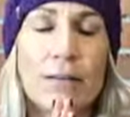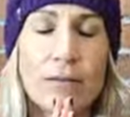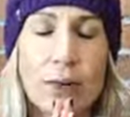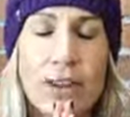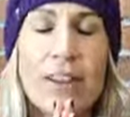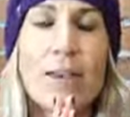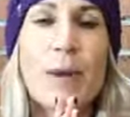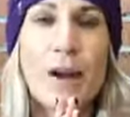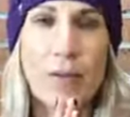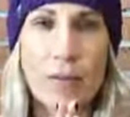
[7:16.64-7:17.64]
when I think
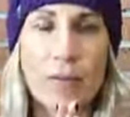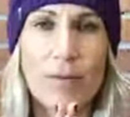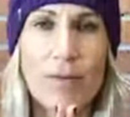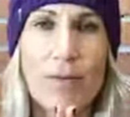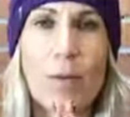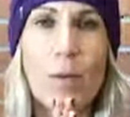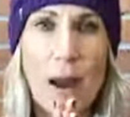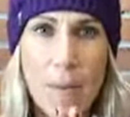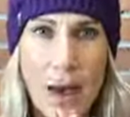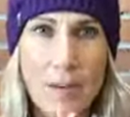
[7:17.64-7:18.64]
about what
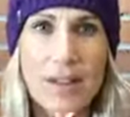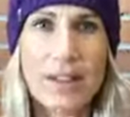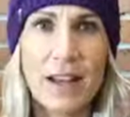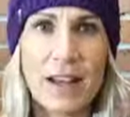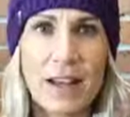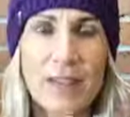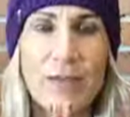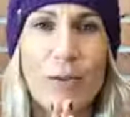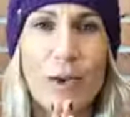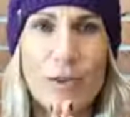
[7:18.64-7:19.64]
my mom has done
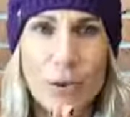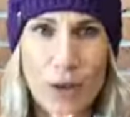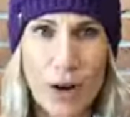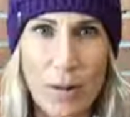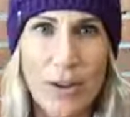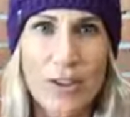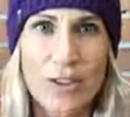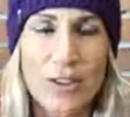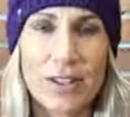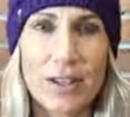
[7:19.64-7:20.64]
for my 2
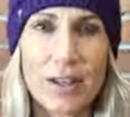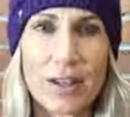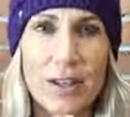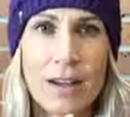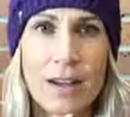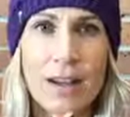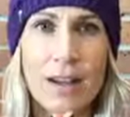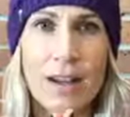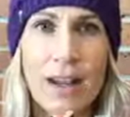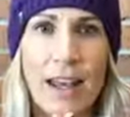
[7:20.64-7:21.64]
grandmothers
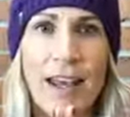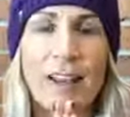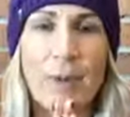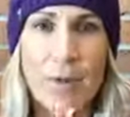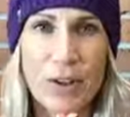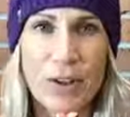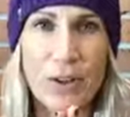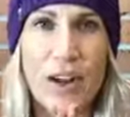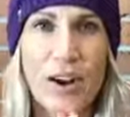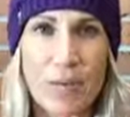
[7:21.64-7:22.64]
and the people that took
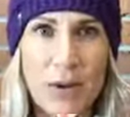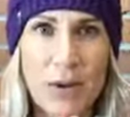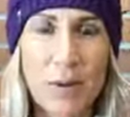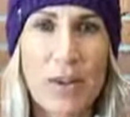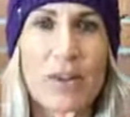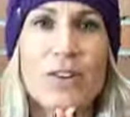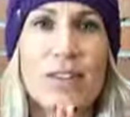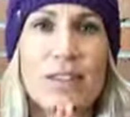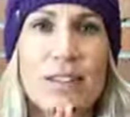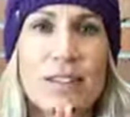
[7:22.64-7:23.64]
care of my
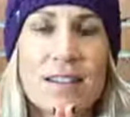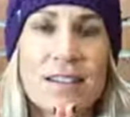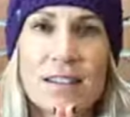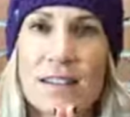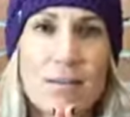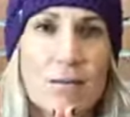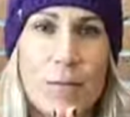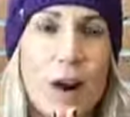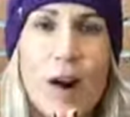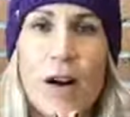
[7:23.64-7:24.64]
grandmothers,
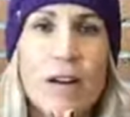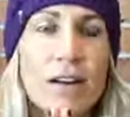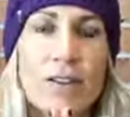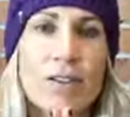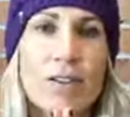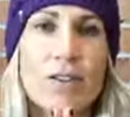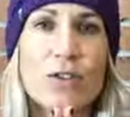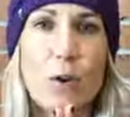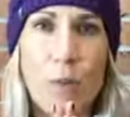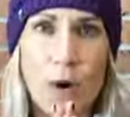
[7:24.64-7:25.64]
my heart is just
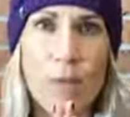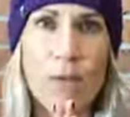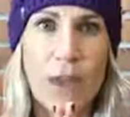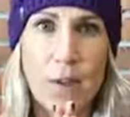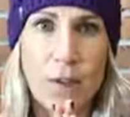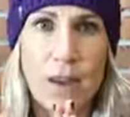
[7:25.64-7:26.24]
so warm for them.